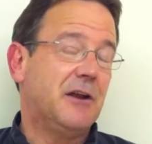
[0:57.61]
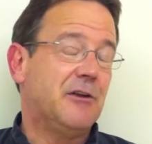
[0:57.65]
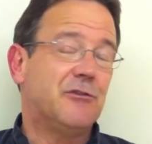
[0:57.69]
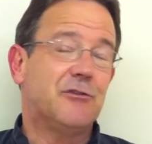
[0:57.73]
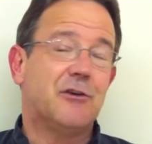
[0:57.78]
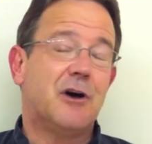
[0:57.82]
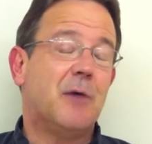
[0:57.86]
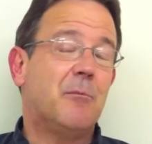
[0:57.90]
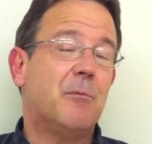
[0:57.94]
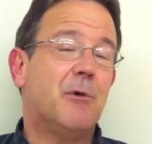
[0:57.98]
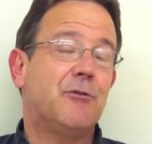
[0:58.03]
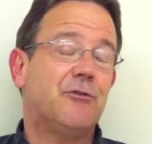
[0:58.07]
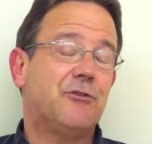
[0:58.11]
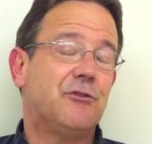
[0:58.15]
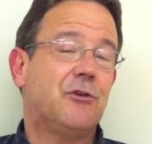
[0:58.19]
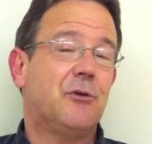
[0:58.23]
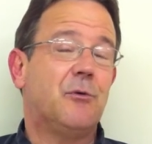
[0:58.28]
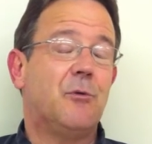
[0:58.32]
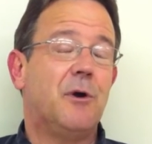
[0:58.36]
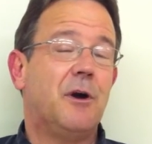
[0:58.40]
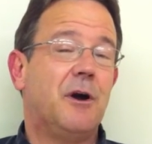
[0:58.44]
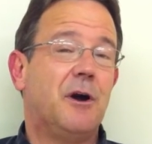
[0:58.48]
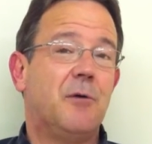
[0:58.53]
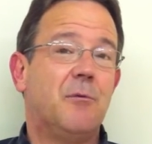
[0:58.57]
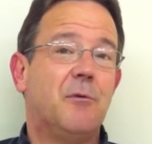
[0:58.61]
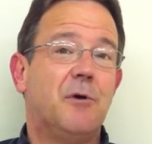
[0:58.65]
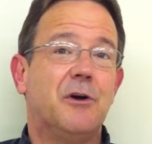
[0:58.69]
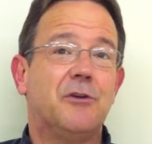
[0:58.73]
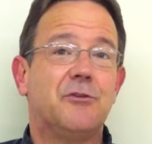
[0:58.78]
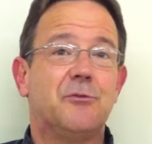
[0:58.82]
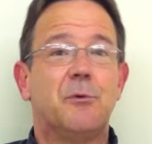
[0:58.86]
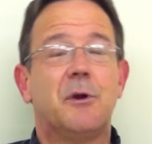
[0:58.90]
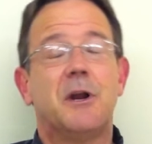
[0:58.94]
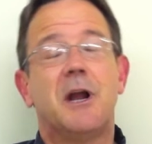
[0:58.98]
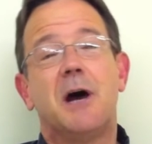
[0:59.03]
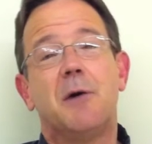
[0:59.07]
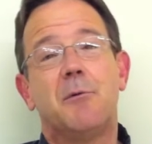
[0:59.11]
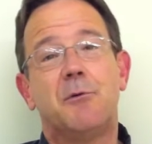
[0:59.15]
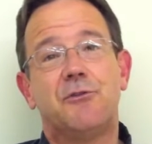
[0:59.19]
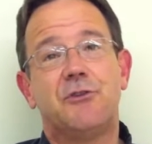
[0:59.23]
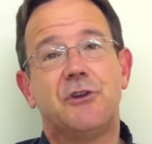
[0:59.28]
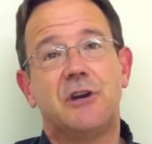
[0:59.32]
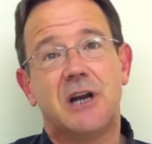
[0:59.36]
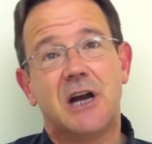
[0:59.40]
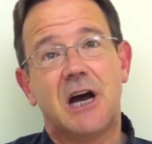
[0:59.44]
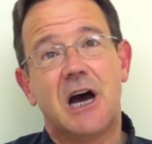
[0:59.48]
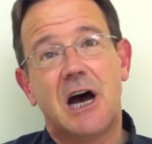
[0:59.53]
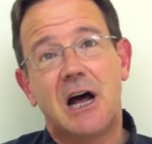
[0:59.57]
It's almost to where it was when I was
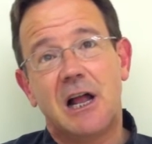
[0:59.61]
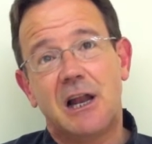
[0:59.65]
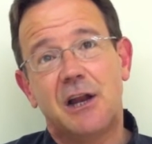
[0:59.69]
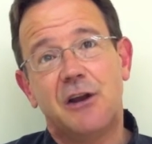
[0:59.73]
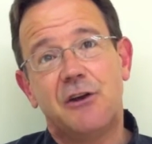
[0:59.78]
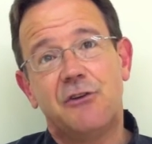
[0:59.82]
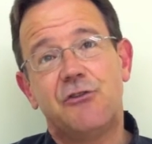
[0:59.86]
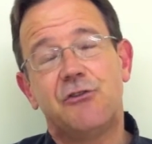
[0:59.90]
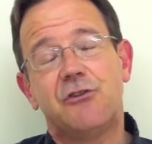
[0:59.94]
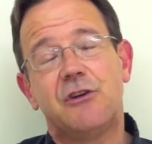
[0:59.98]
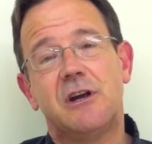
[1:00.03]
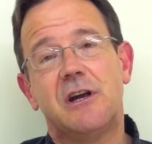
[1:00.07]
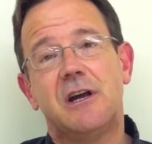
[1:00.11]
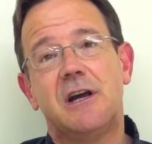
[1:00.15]
in college.